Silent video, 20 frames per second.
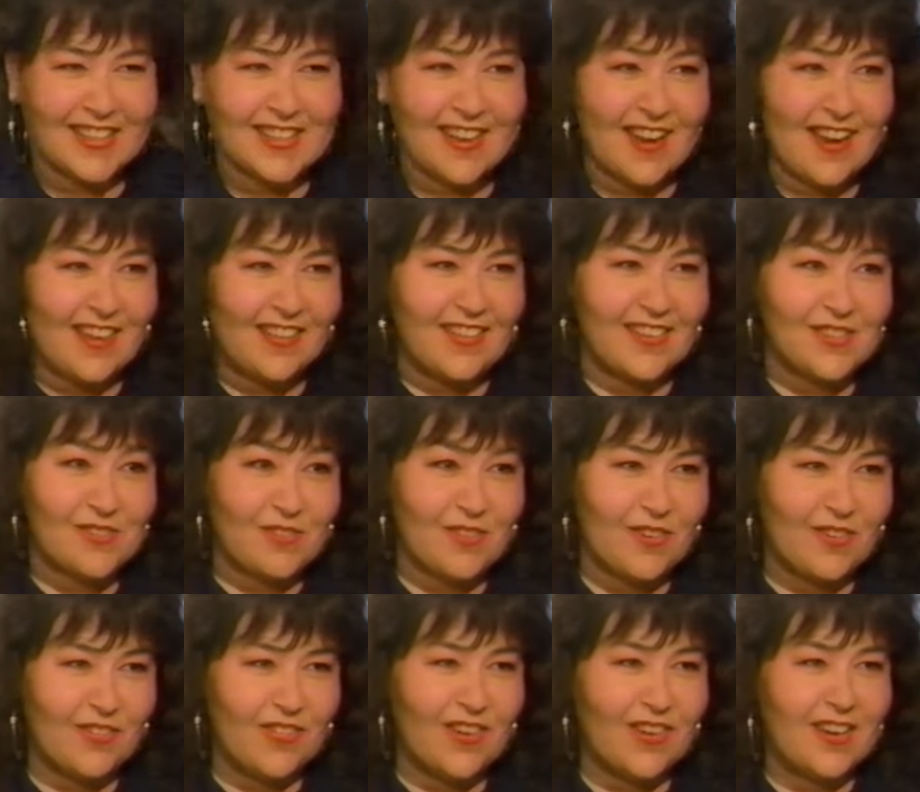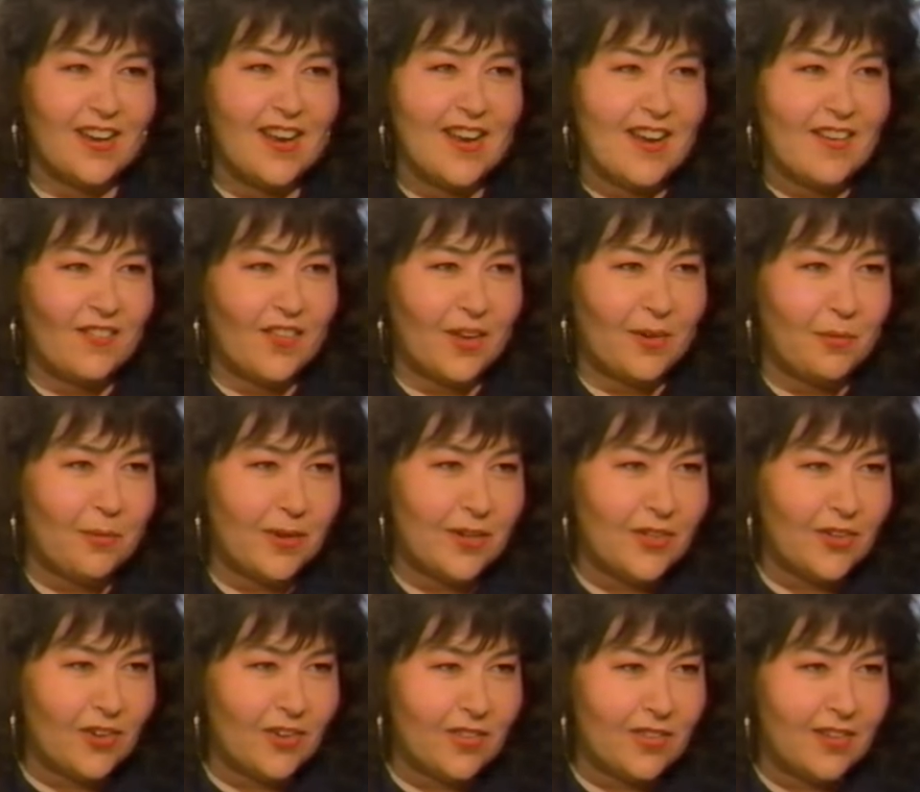I had this real fear, like when
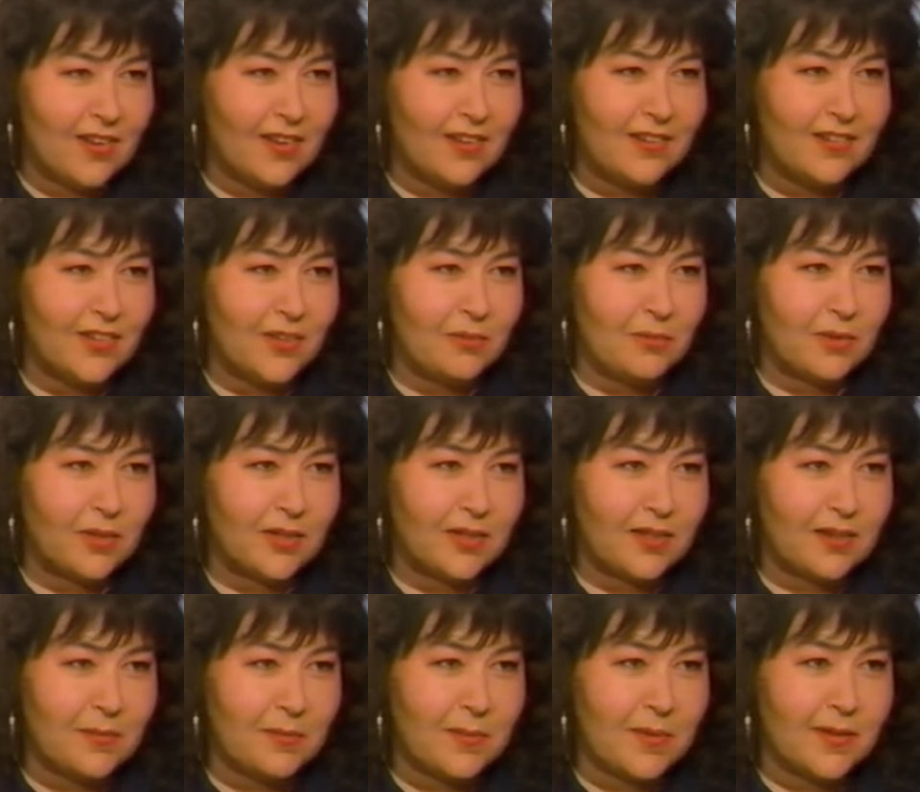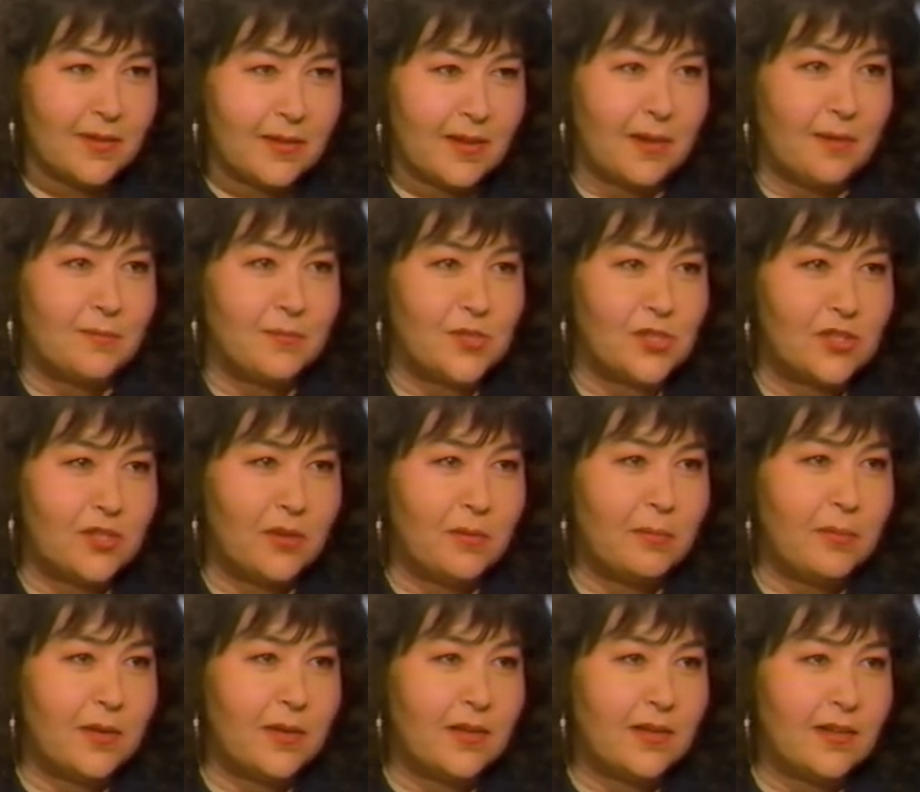you're thin, you're really going to become
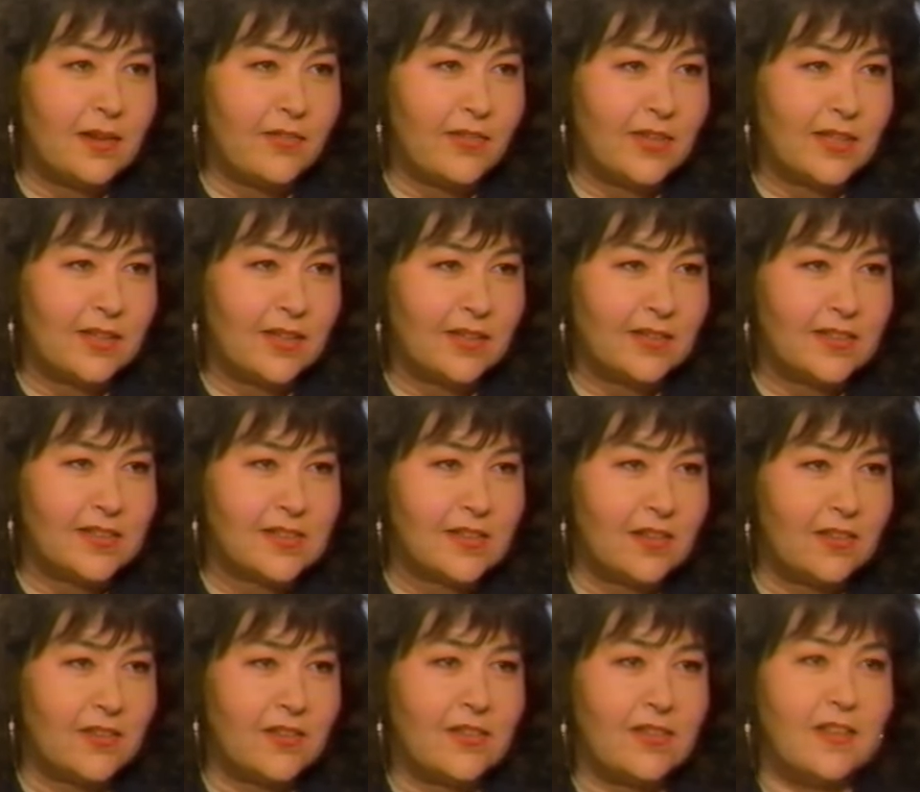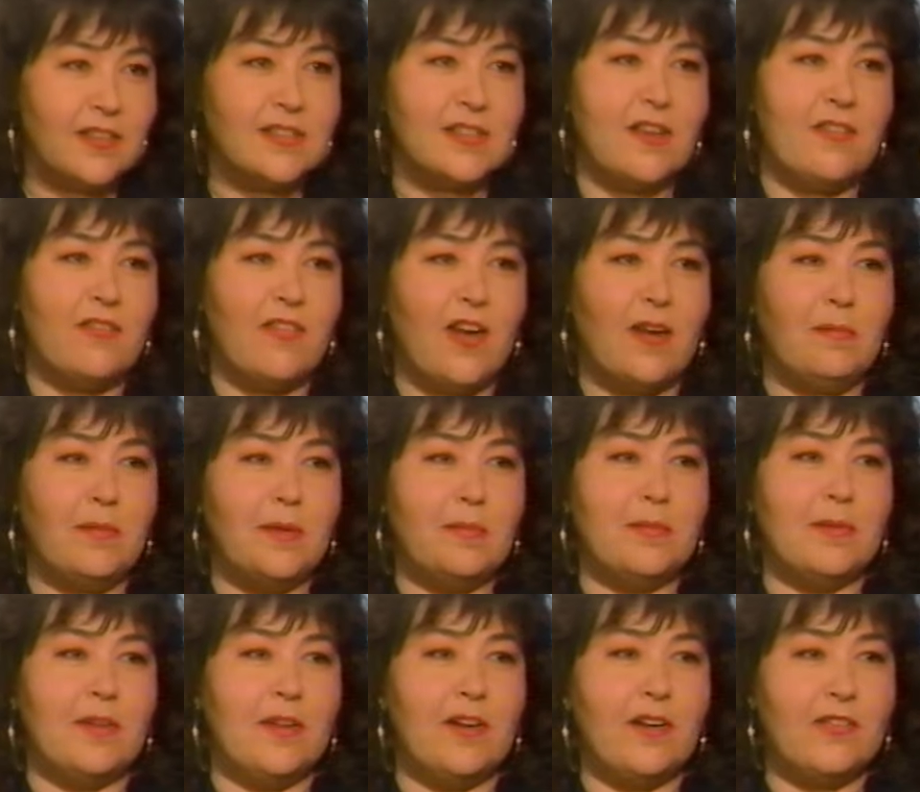stupid and everything like this, all the things that fat
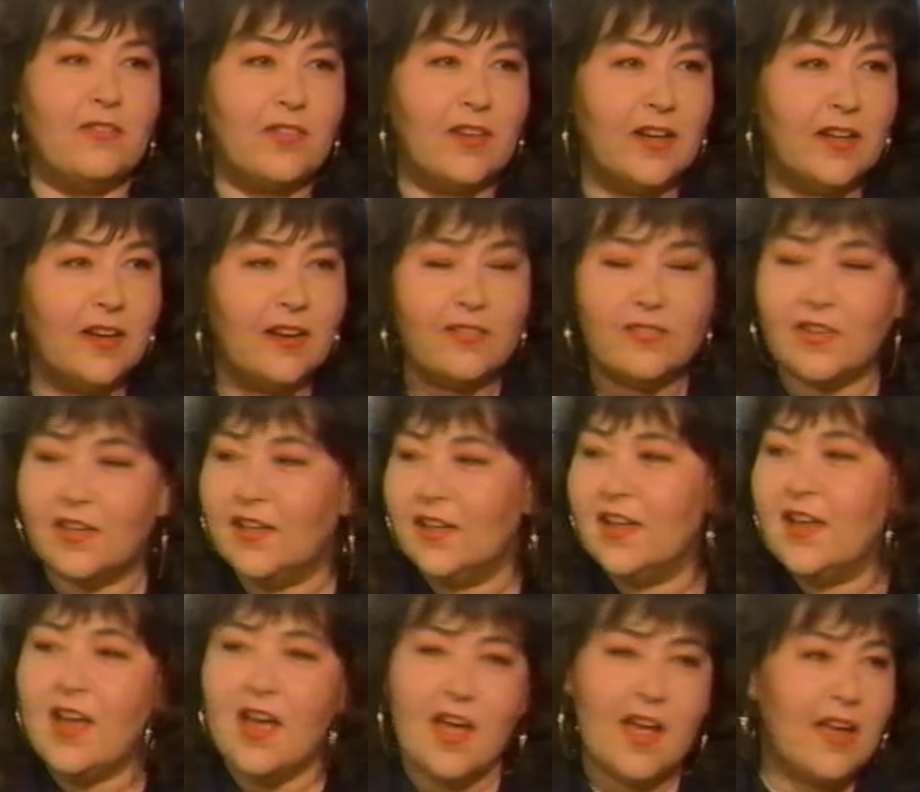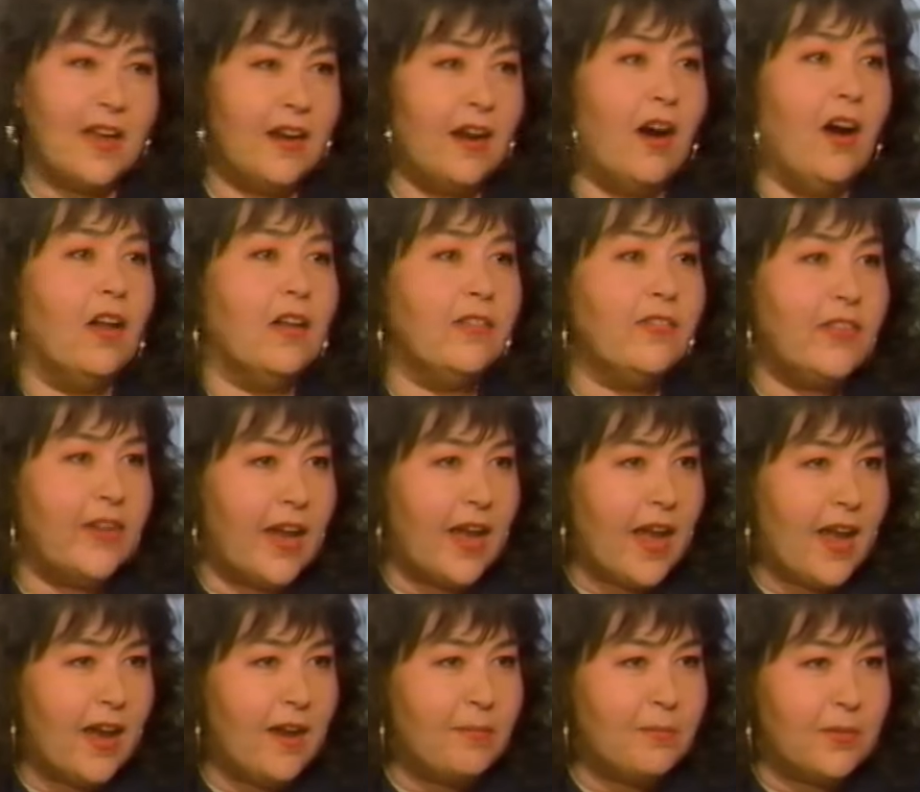people are afraid of and all of it
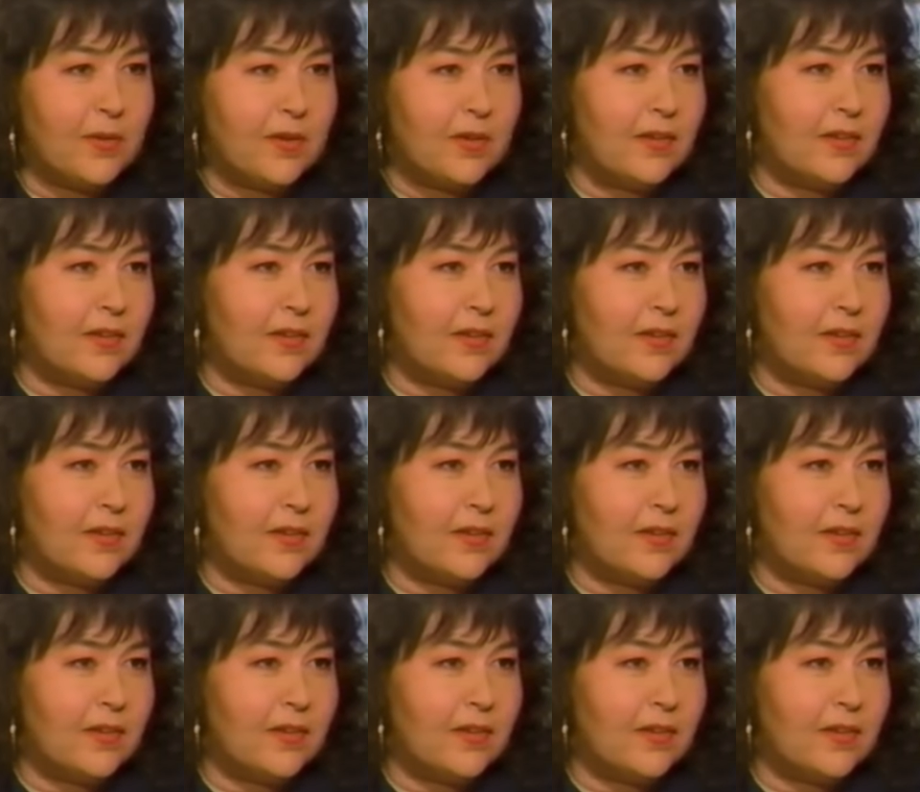happened.